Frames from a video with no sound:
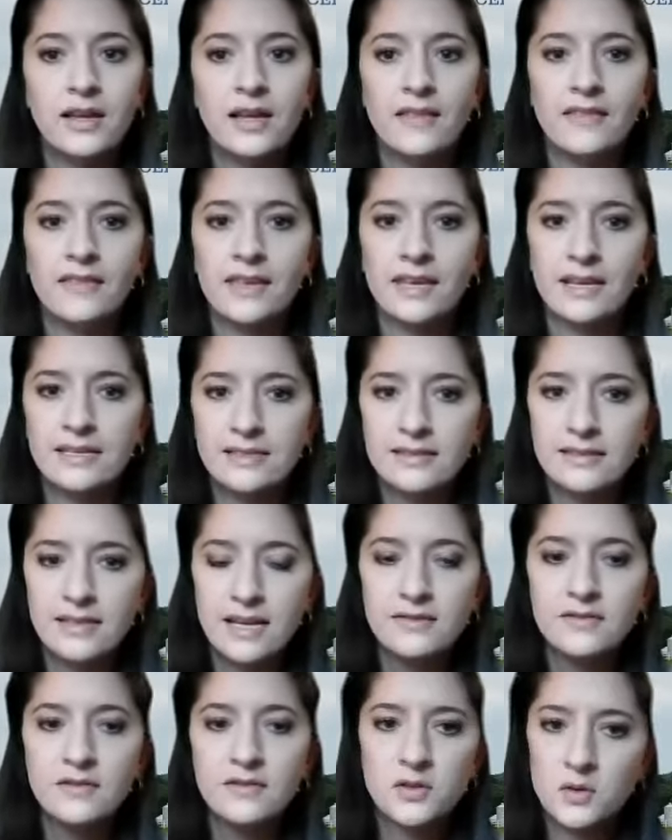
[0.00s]
the
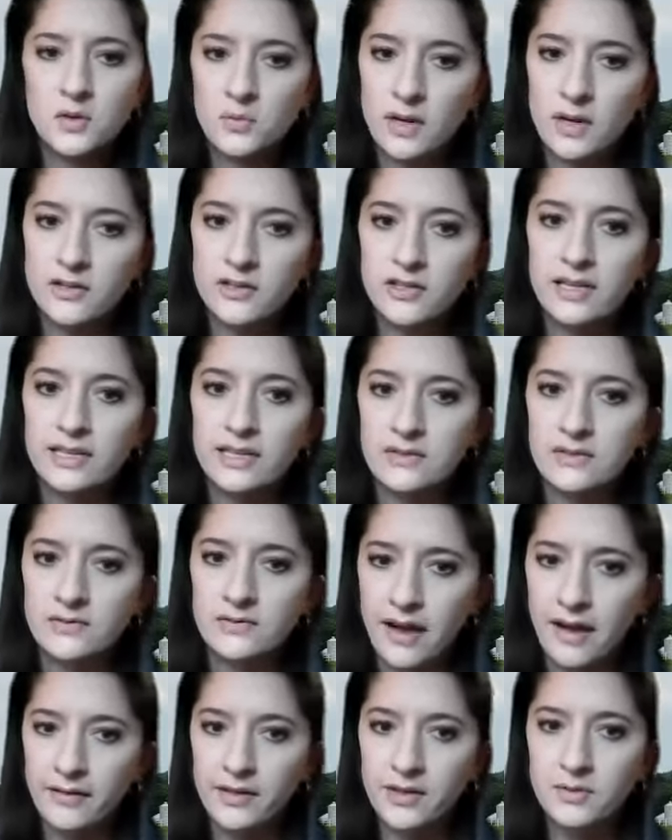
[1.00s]
extent to which its
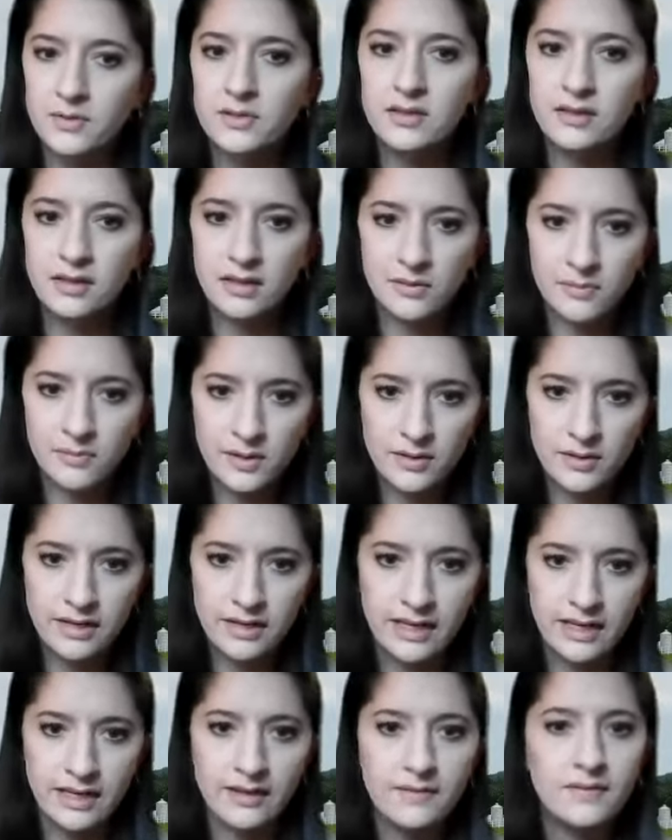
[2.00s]
value to the
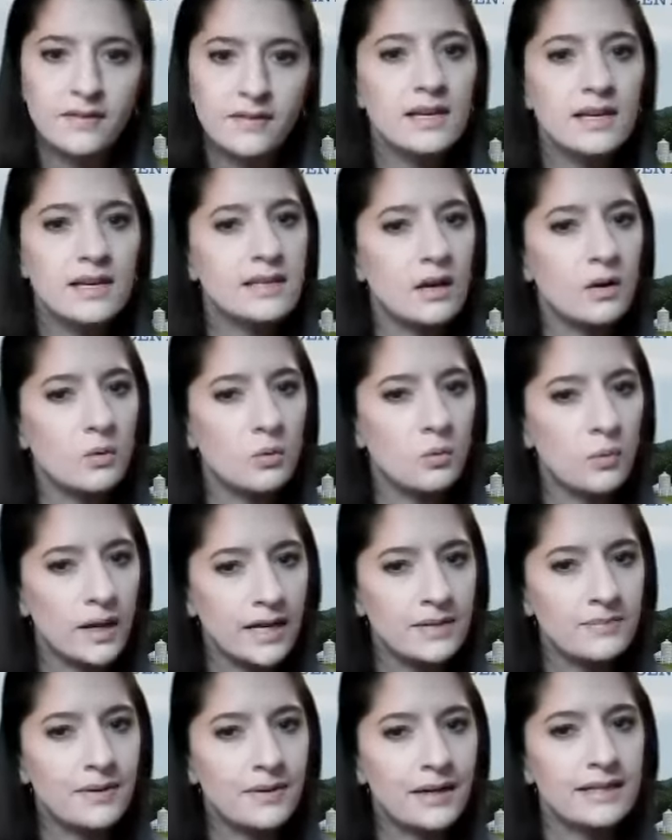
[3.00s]
community is
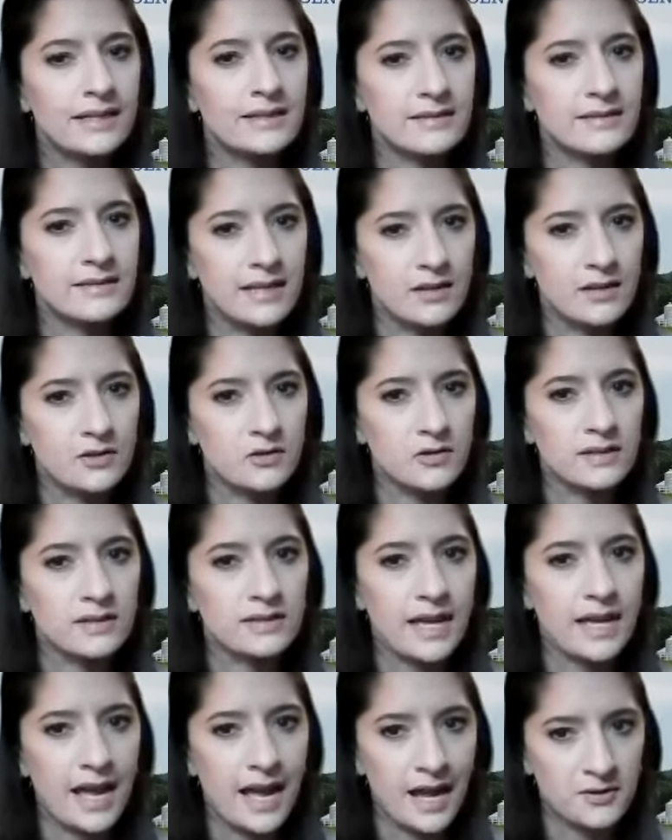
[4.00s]
outweighed by its dangerous
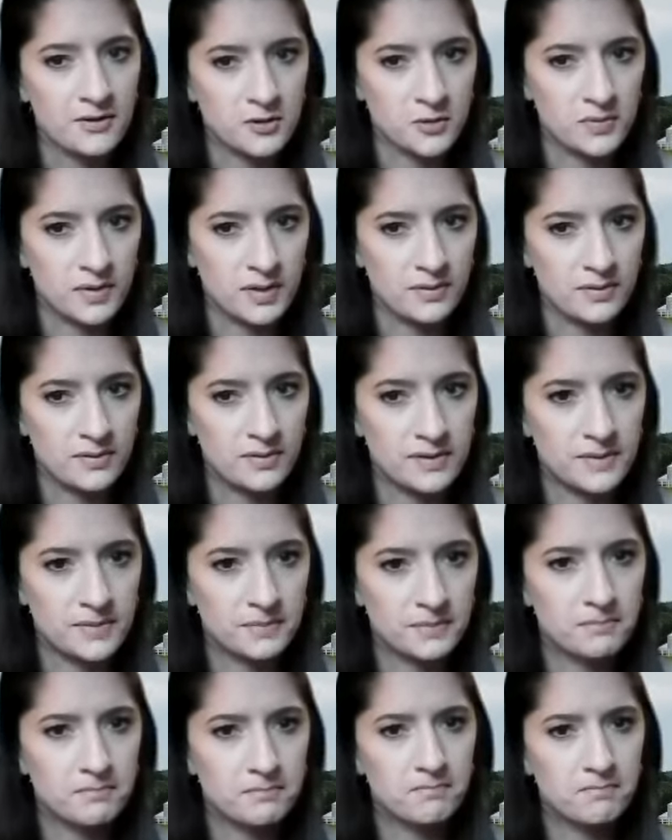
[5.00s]
attributes.
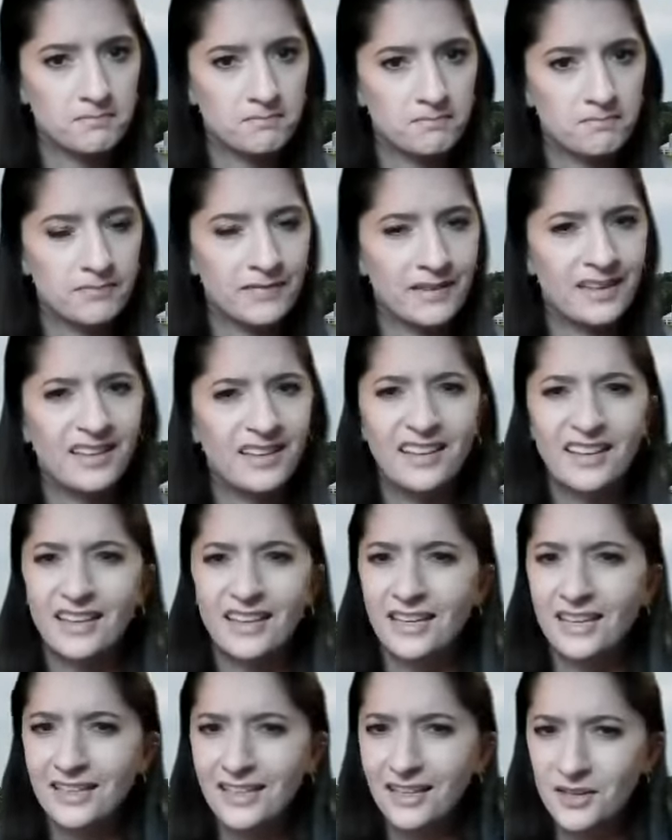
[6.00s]

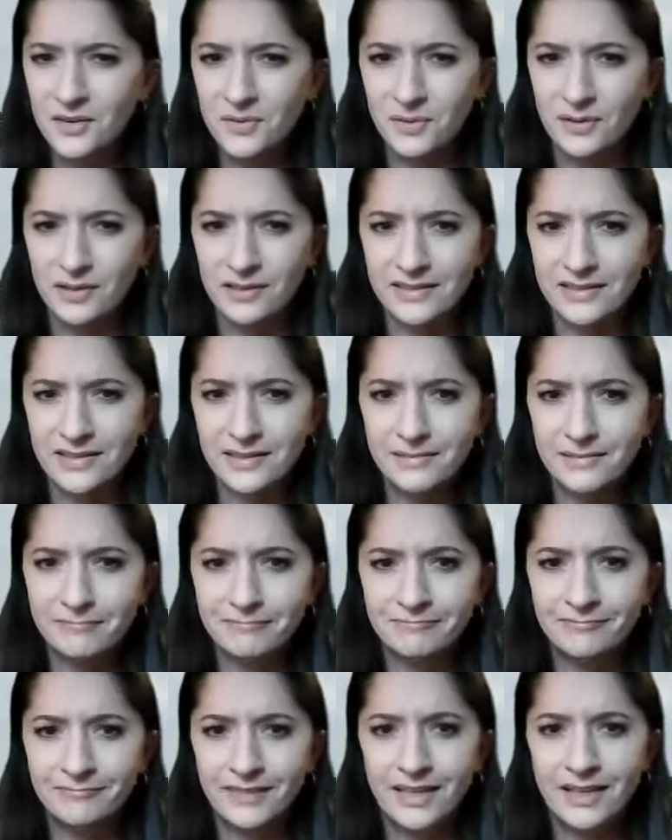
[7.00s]
In other words,
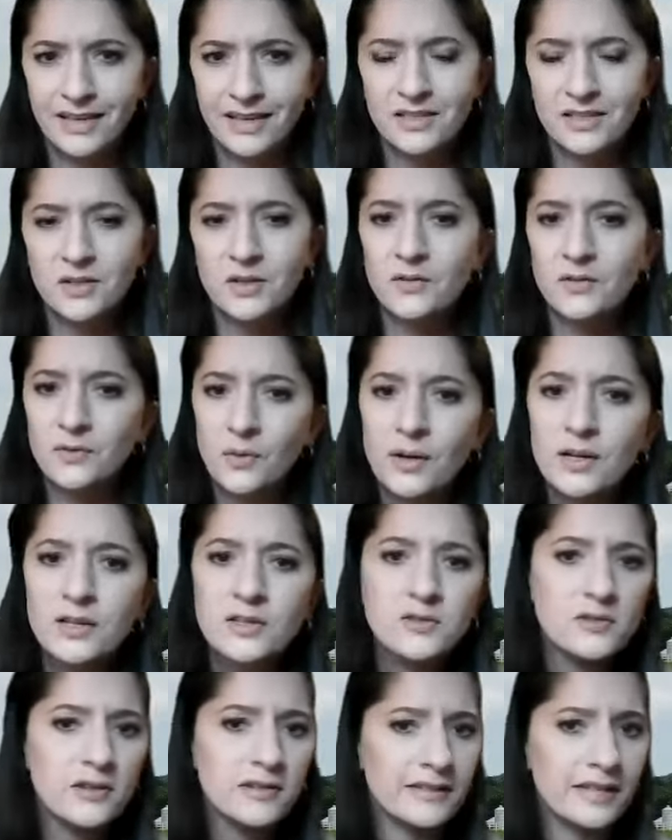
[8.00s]
to avoid
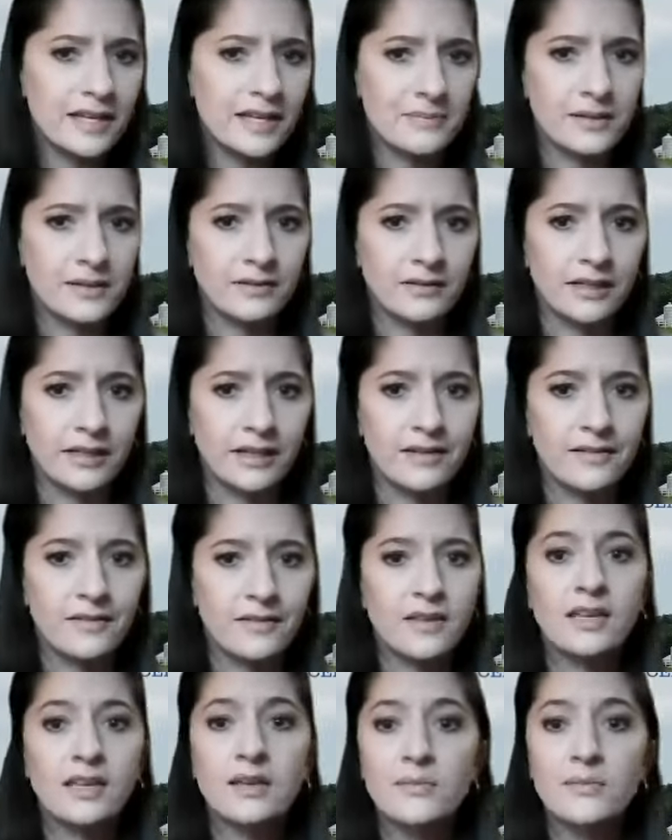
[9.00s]
strict liability,
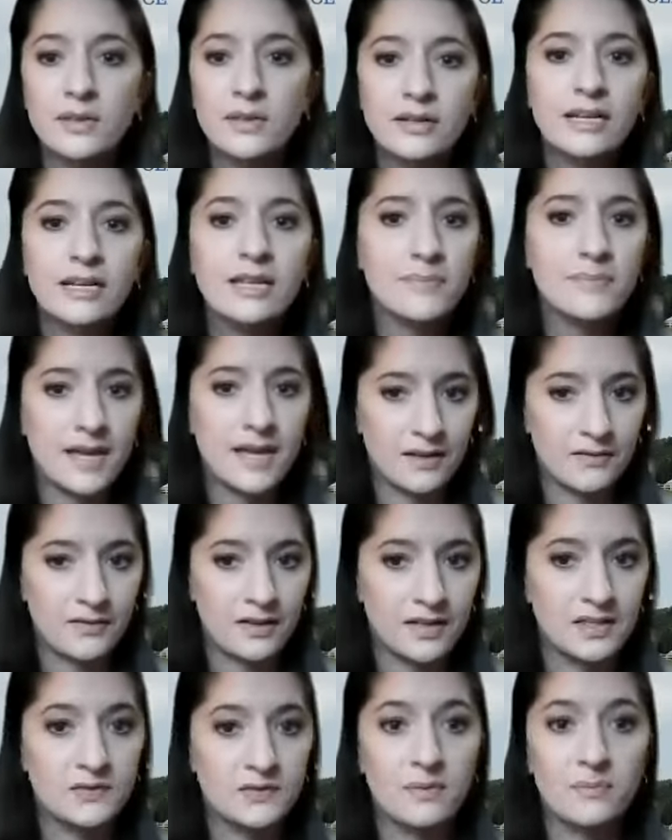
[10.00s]
the community
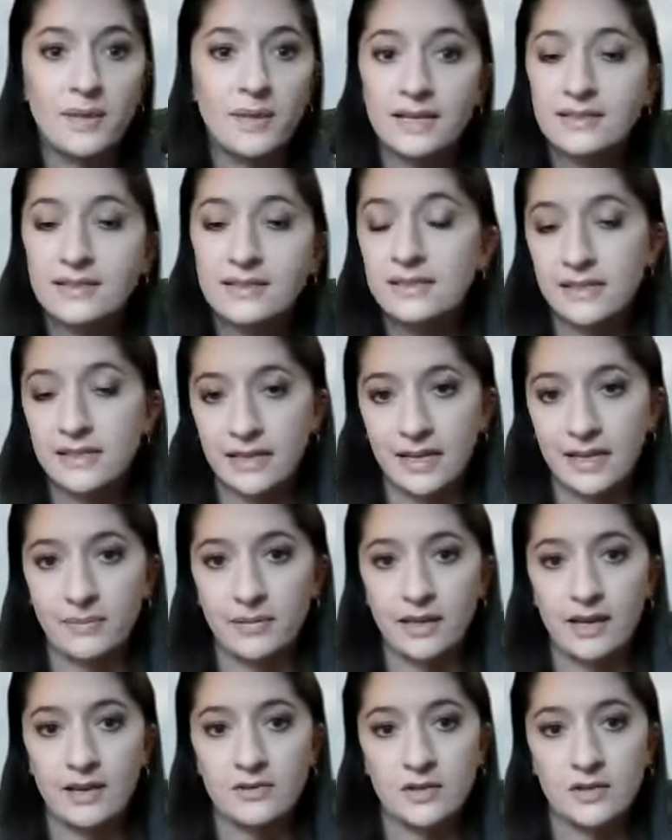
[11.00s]
benefits from pesticide
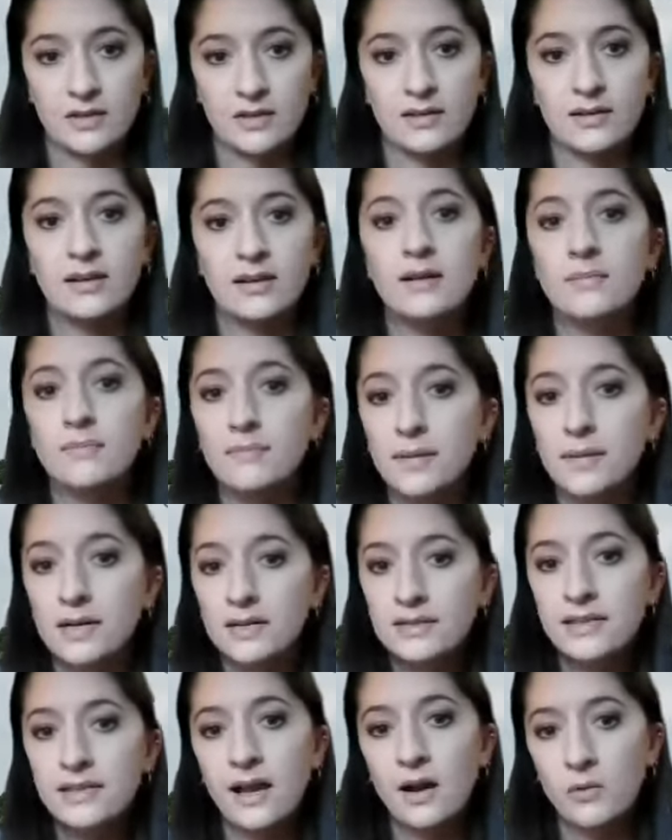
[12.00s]
application
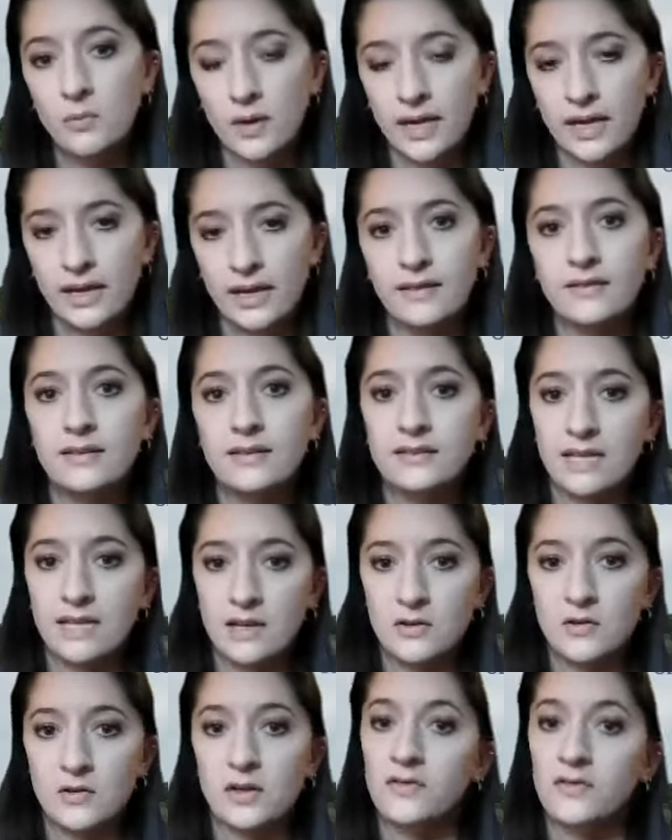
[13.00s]
must outweigh the
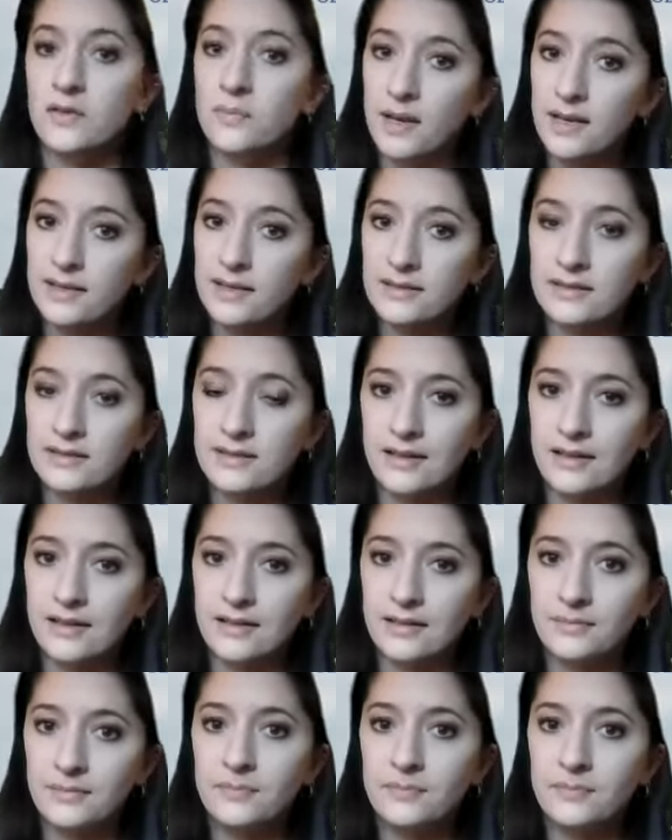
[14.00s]
danger of the pesticide,